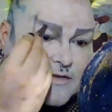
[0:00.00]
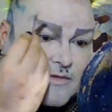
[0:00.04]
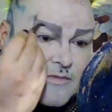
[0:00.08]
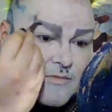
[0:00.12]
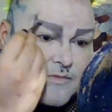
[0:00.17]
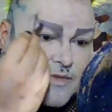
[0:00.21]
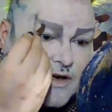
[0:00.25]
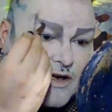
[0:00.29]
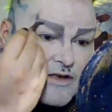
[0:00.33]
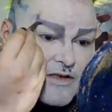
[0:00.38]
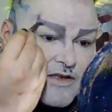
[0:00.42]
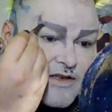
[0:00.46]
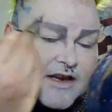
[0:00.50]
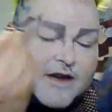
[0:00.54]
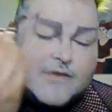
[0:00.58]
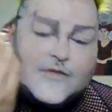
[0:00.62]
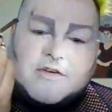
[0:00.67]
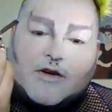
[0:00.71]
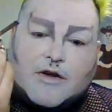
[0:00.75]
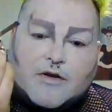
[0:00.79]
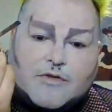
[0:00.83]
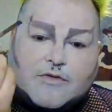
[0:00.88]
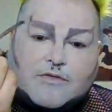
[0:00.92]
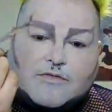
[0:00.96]
because you never
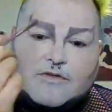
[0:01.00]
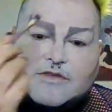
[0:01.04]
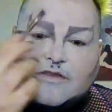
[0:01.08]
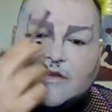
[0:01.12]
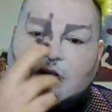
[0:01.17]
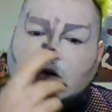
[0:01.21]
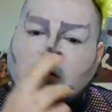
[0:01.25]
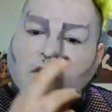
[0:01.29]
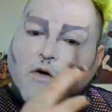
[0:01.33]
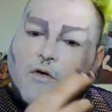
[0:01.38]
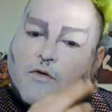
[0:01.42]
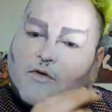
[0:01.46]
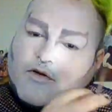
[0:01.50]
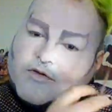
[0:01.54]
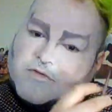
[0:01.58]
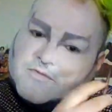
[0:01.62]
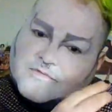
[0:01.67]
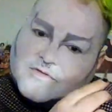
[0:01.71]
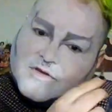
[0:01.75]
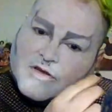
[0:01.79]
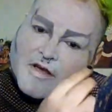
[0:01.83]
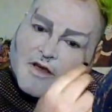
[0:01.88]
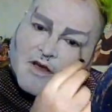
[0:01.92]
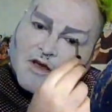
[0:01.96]
know
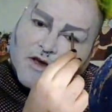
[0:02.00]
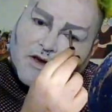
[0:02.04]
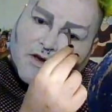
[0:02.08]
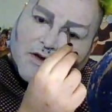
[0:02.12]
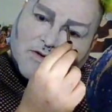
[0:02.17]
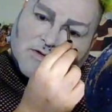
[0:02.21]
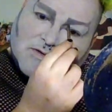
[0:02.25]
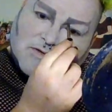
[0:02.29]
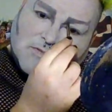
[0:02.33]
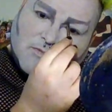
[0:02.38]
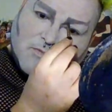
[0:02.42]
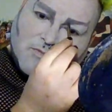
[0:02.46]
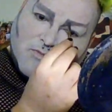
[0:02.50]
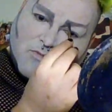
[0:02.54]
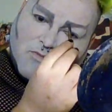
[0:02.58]
who's